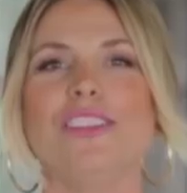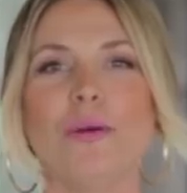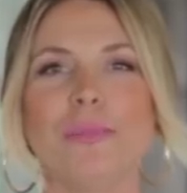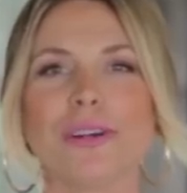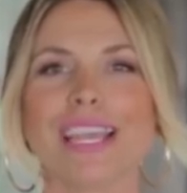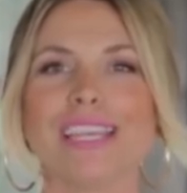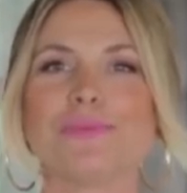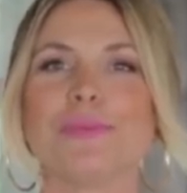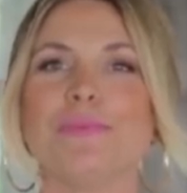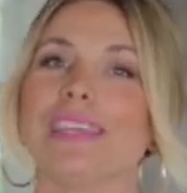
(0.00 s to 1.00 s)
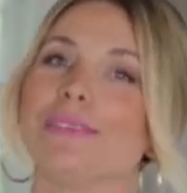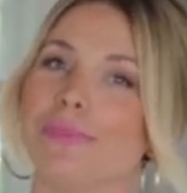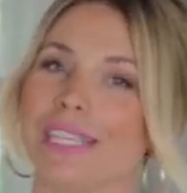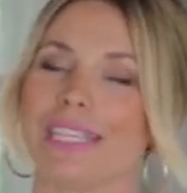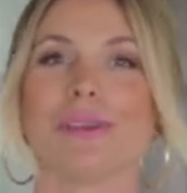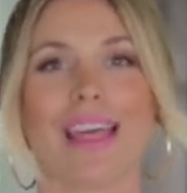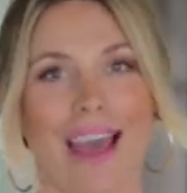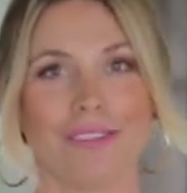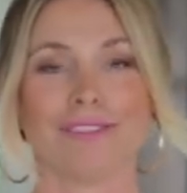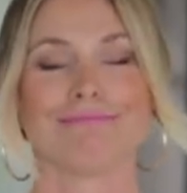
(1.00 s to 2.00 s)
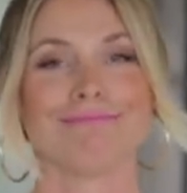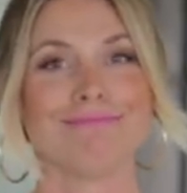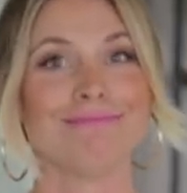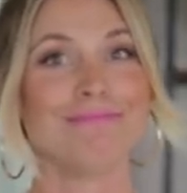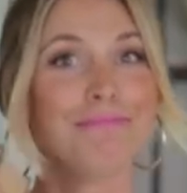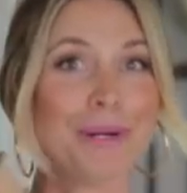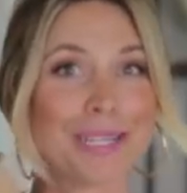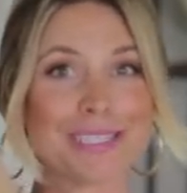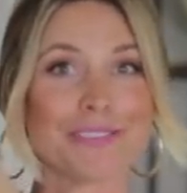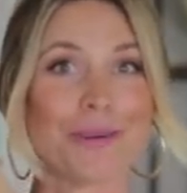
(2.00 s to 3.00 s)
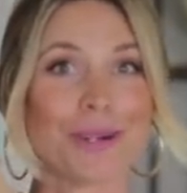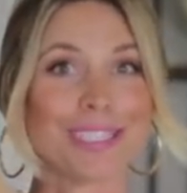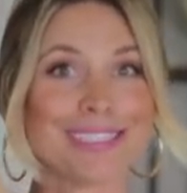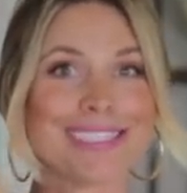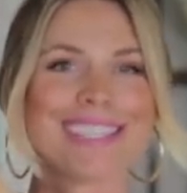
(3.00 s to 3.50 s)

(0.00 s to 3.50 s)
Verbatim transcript: No bookcase would be complete without Books, of course.